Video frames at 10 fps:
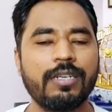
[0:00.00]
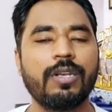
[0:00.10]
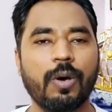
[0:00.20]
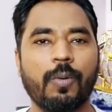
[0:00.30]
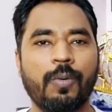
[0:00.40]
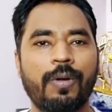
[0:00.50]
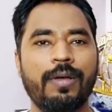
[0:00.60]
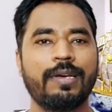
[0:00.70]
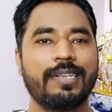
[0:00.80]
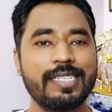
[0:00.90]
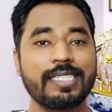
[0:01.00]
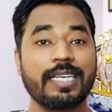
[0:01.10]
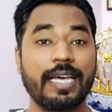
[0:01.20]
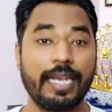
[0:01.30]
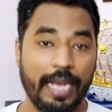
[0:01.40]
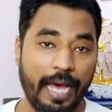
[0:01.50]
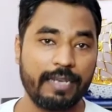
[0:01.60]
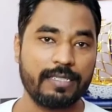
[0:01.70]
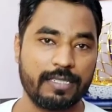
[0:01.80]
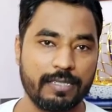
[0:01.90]
No. Risk
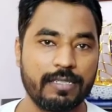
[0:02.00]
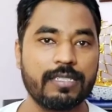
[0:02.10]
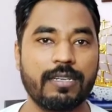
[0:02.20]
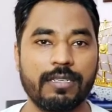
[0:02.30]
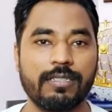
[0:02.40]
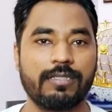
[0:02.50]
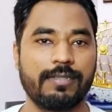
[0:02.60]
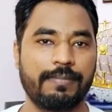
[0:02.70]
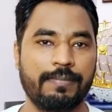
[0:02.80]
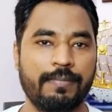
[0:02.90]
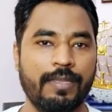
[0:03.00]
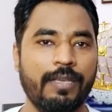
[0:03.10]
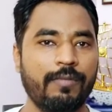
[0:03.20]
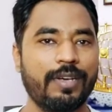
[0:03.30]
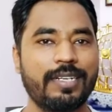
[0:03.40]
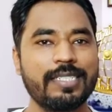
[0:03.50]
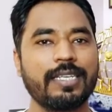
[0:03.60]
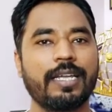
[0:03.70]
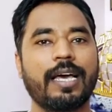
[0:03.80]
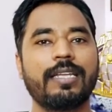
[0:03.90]
analysis is another term, where
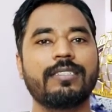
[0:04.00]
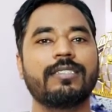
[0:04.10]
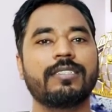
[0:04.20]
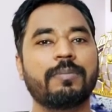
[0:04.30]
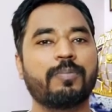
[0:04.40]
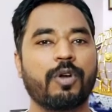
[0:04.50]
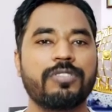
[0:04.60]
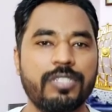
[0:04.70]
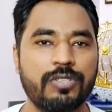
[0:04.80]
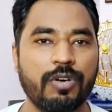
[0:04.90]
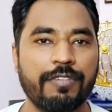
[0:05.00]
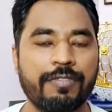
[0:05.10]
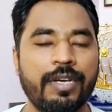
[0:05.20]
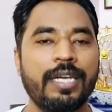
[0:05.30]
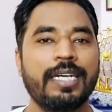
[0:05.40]
risk analysis is a process of